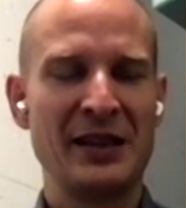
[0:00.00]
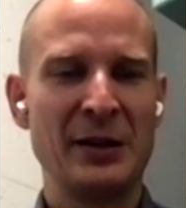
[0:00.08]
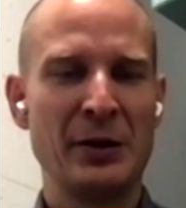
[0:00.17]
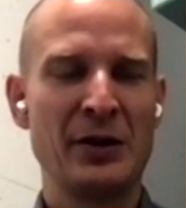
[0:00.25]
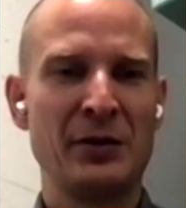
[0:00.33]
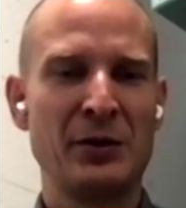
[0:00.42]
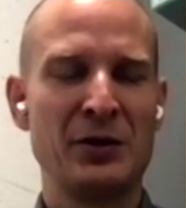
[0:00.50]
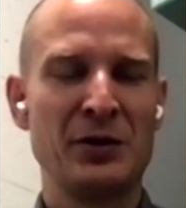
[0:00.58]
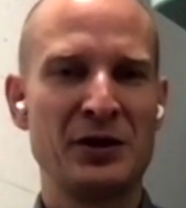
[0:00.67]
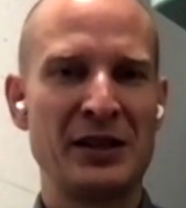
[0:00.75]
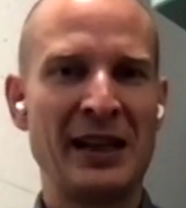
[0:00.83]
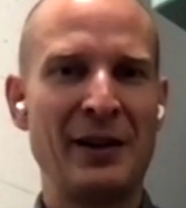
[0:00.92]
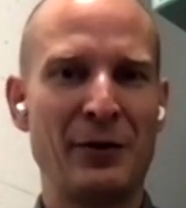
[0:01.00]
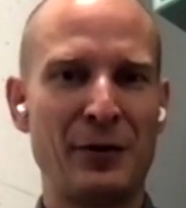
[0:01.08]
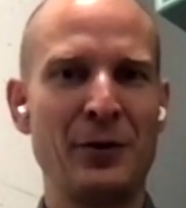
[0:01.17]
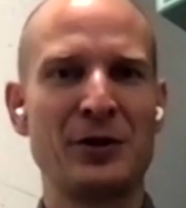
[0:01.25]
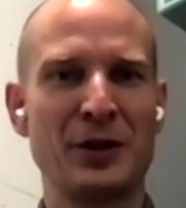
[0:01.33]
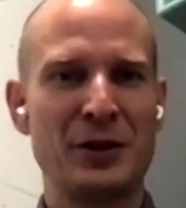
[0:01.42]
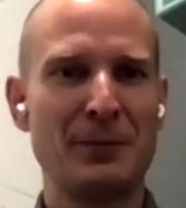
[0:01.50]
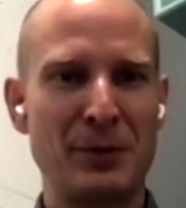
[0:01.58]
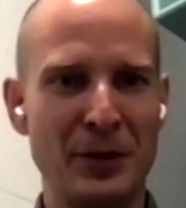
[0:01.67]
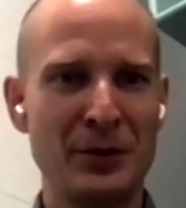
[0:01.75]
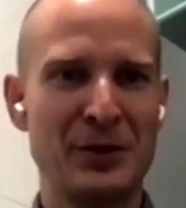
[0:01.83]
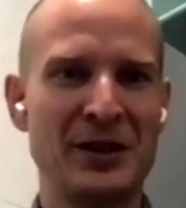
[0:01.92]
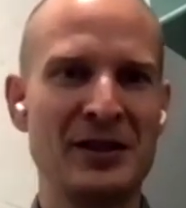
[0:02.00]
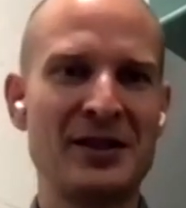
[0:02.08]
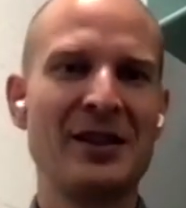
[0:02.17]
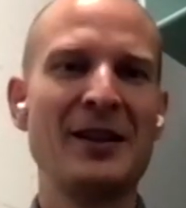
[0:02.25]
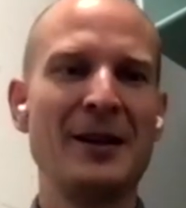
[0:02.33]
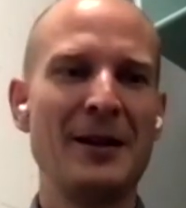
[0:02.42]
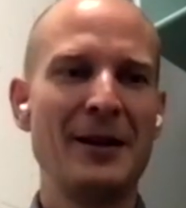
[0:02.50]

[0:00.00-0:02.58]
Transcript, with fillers: And in order to sustain through such a process,